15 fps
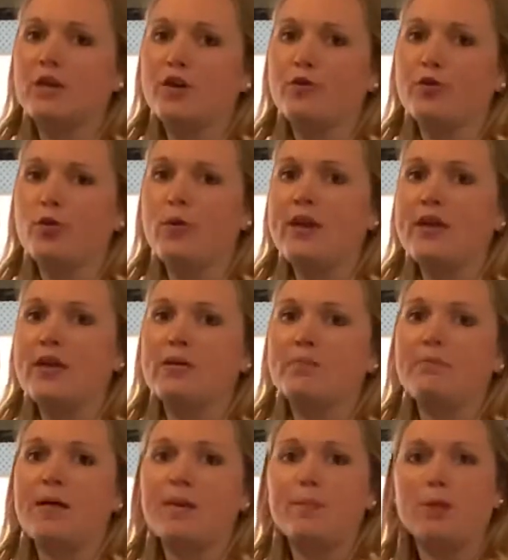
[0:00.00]
of the week,
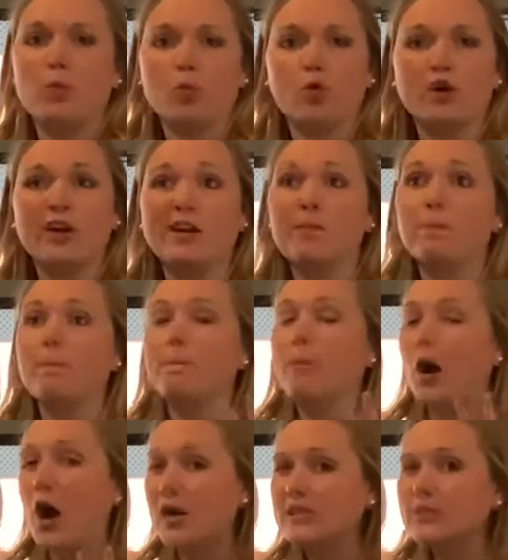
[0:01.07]
maybe 1,
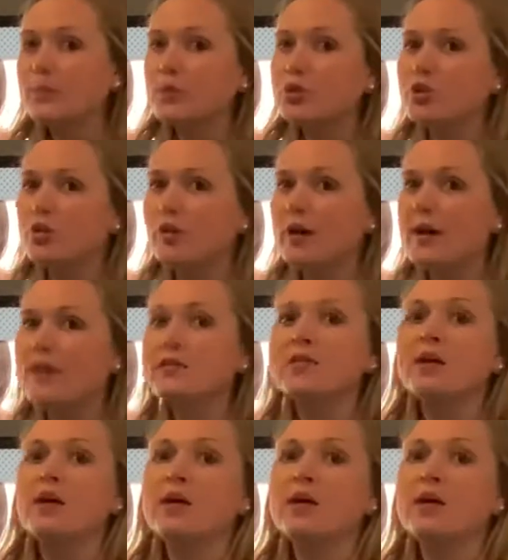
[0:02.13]
possibly 2 days,